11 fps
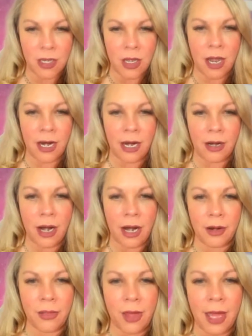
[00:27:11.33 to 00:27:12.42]

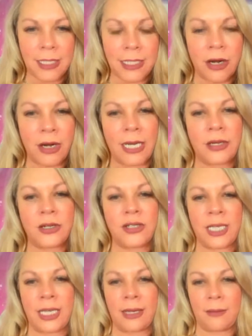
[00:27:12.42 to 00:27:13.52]
Our thoughts and our
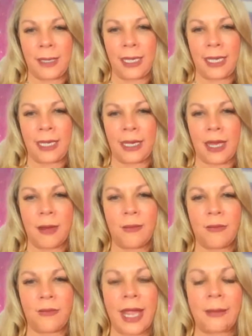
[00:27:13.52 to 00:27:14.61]
energy can become
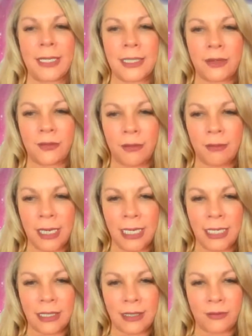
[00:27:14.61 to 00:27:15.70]
fragmented for
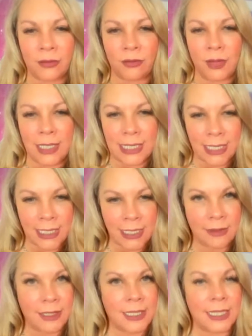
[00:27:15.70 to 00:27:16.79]
many different reasons,
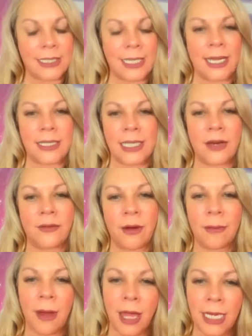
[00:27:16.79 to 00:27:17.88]
and this can take us out of our
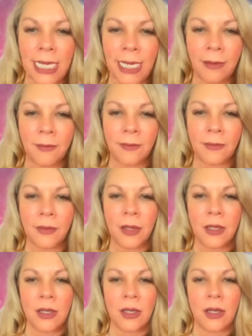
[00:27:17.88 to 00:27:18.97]
body.
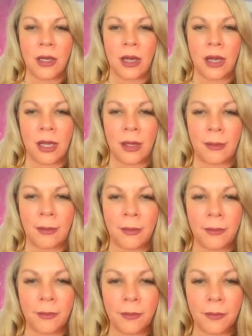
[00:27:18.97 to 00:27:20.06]

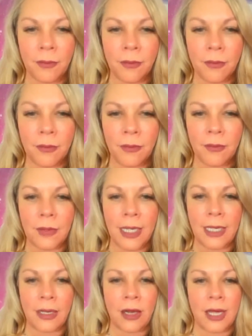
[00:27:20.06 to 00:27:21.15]
It
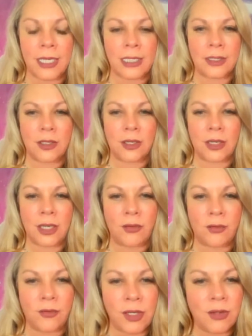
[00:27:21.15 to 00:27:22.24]
can cause
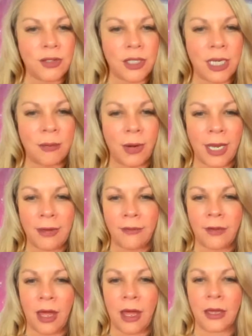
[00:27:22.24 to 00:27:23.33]
confusion, brain
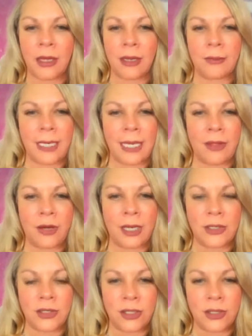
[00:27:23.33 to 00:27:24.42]
fog, and many other
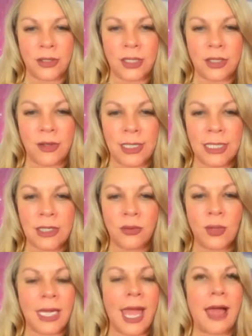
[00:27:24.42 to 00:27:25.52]
issues. So this is
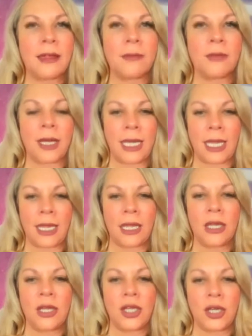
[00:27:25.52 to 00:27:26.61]
recalibrating
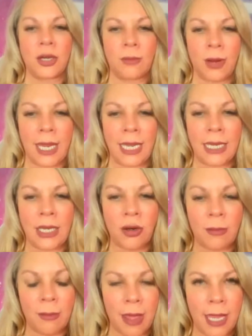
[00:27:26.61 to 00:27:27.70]
your brain,
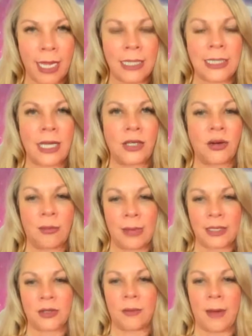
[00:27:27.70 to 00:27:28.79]
your mind, and your
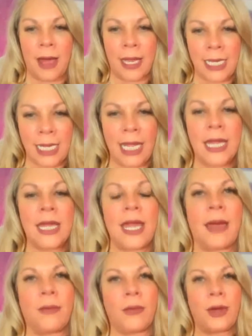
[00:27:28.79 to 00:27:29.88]
mental body,
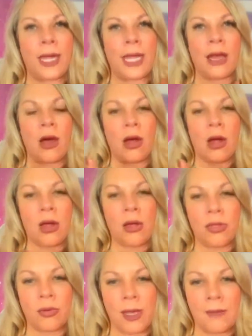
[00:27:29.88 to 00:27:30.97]
and bringing all
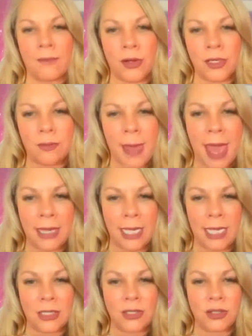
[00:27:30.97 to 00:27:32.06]
three of those back
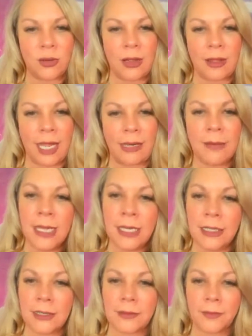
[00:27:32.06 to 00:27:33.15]
into
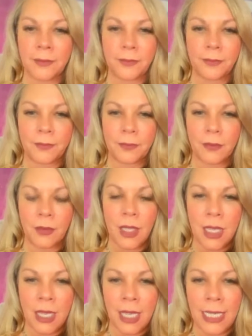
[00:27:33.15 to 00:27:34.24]
alignment.
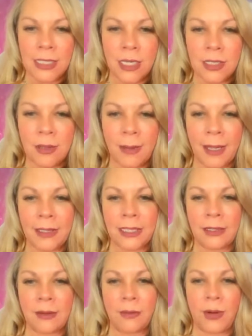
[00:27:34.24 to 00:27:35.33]
It's also
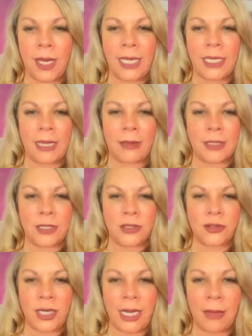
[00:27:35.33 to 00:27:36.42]
balancing the brain
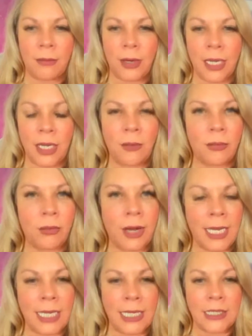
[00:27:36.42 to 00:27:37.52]
chemistry and bringing your
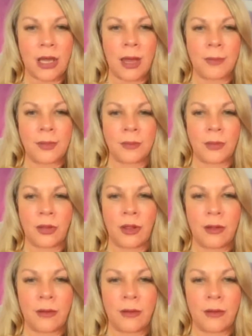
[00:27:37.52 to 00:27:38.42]
brain into optimal